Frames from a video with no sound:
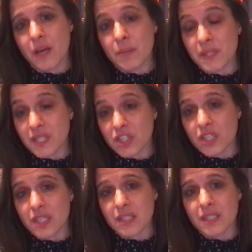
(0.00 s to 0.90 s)

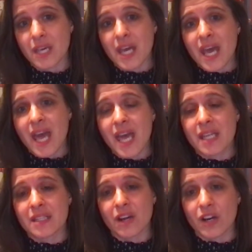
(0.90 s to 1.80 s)
positions
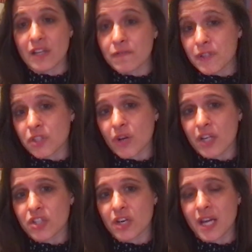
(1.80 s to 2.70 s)
and our
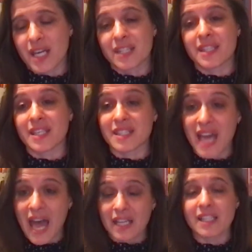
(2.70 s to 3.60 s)
infrastructure, and it's
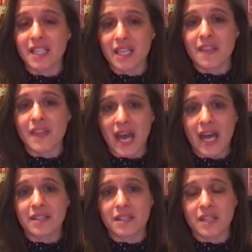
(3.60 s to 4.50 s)
exactly in
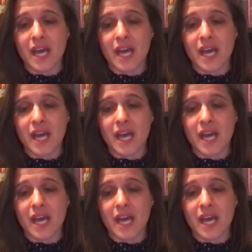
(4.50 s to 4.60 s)
that